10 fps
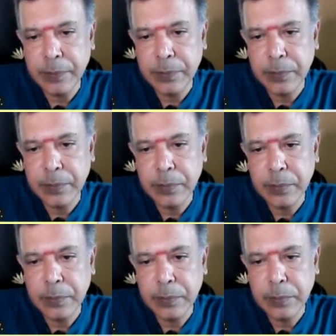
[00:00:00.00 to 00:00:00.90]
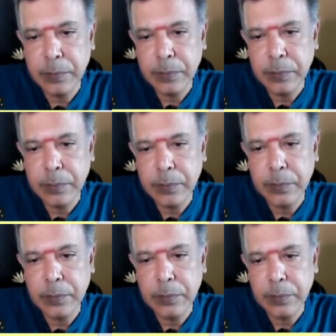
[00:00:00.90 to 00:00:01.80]

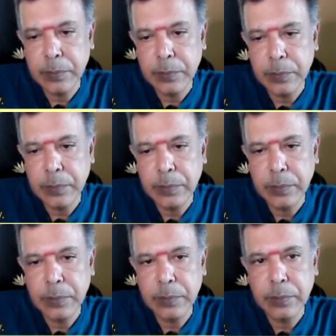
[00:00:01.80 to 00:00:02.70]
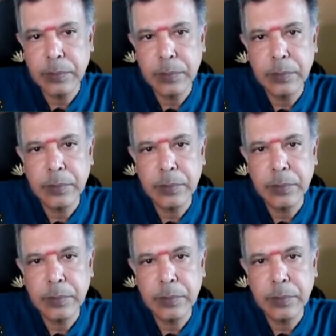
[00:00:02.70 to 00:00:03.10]
[no speech]